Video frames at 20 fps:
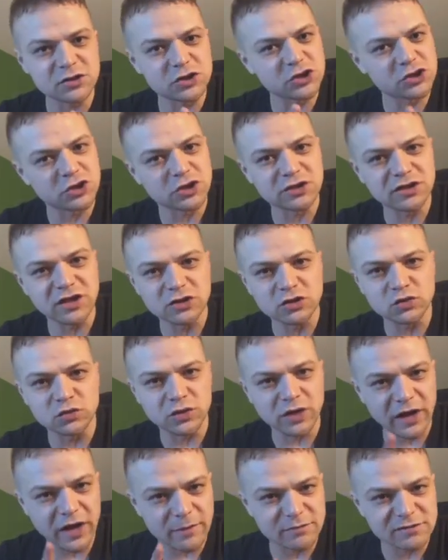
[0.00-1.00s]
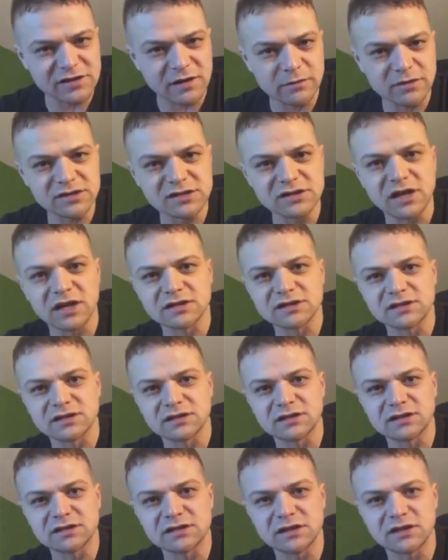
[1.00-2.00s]
sure that you will have some results
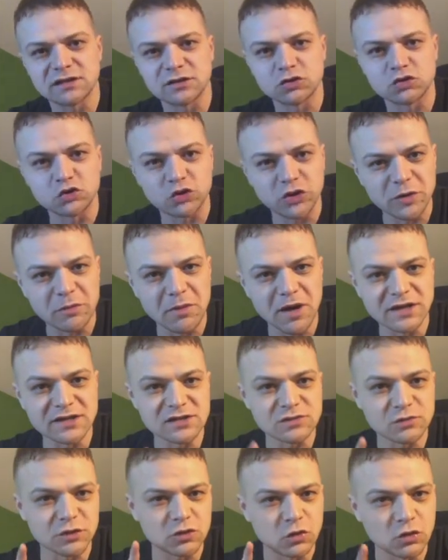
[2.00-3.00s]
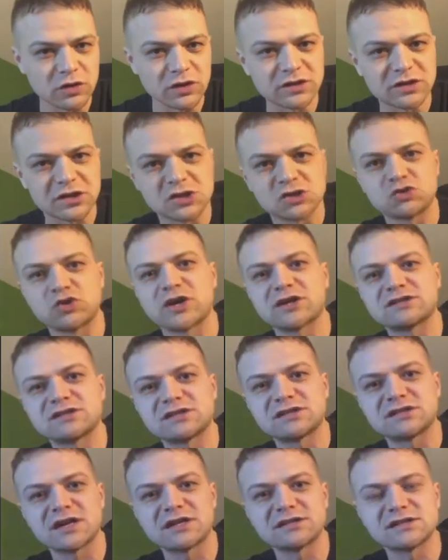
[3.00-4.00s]
in 3 months with only these three
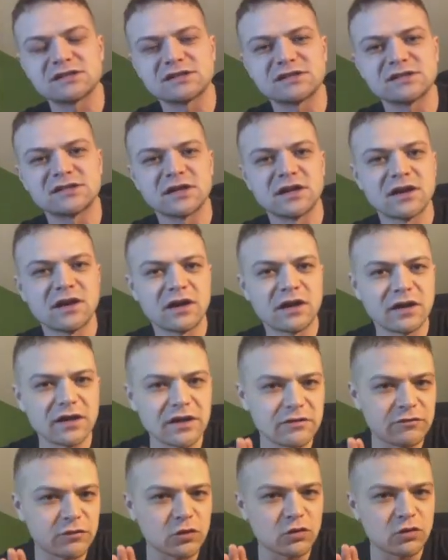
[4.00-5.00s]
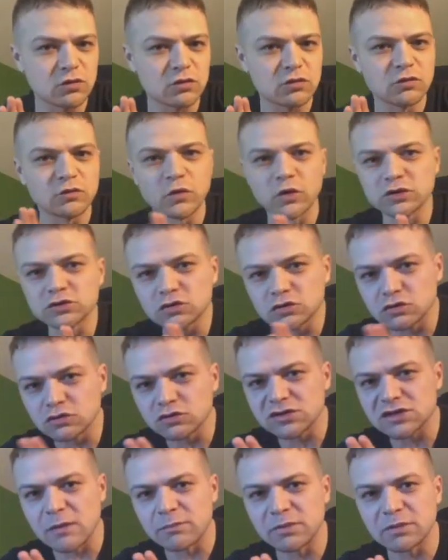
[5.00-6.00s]
exercises. If you want to
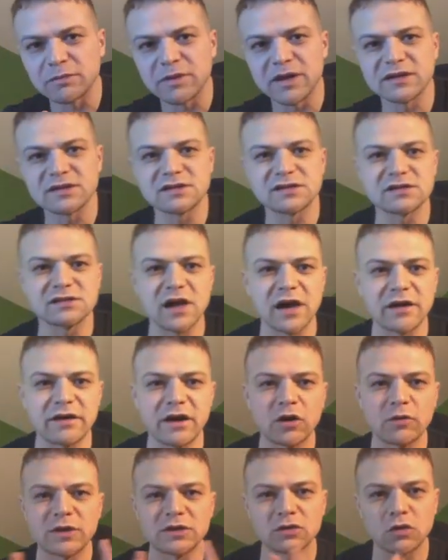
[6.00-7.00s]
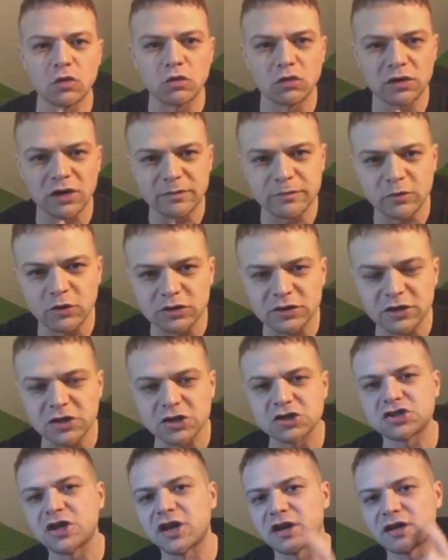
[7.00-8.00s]
do supplements, I recommend only protein
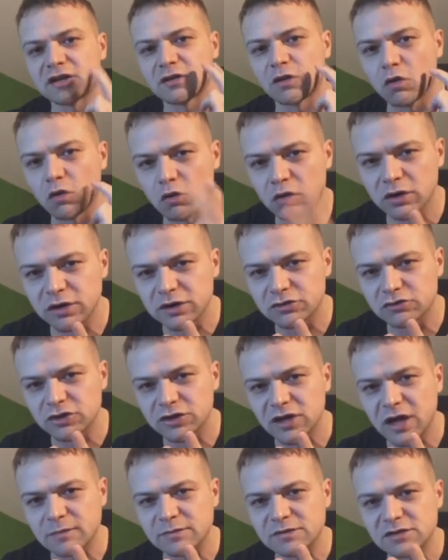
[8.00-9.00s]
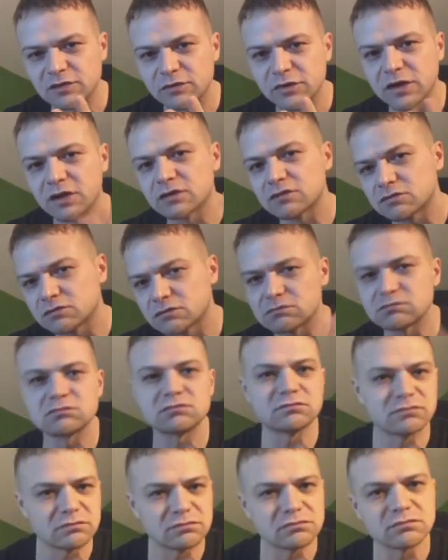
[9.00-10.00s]
shake only 3 times a week,
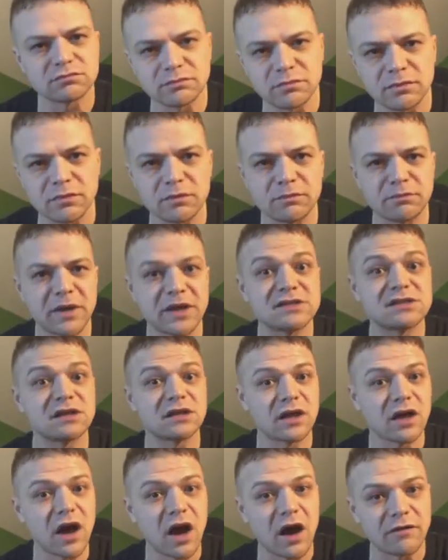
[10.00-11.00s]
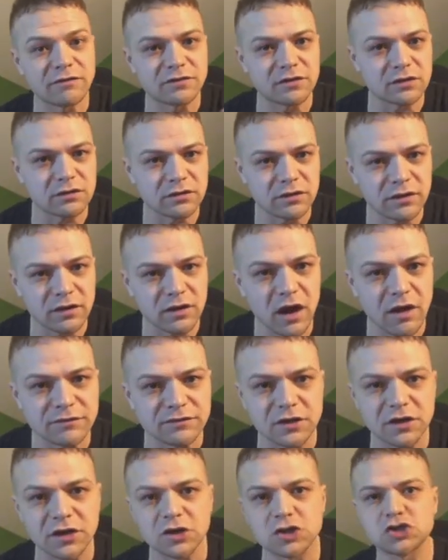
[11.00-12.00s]
basically
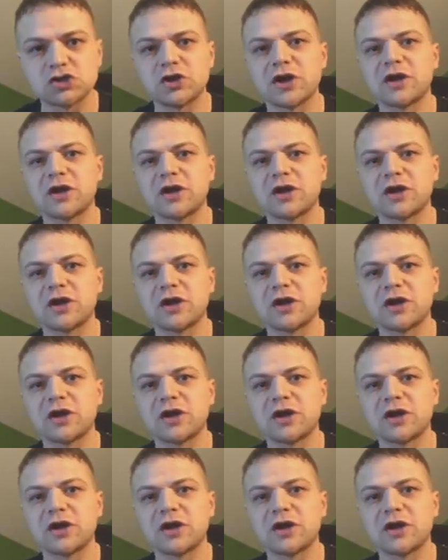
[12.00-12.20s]
after each